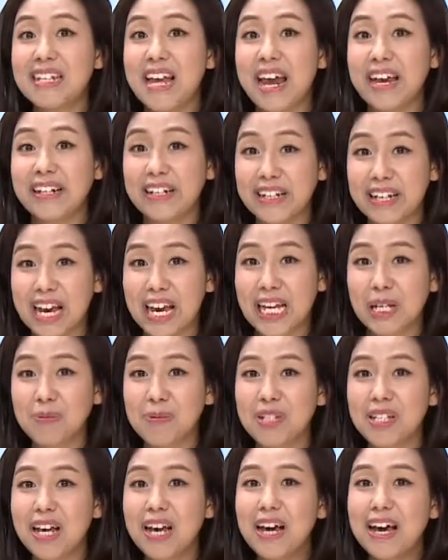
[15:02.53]
and
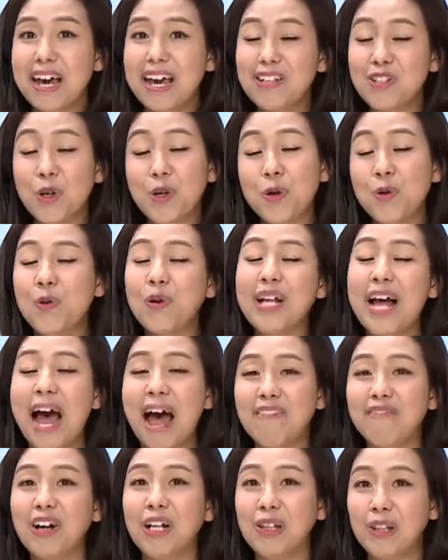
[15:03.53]
games, so you will
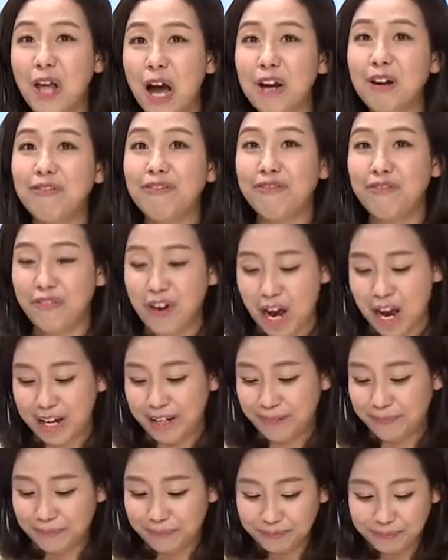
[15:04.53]
have a lot of fun.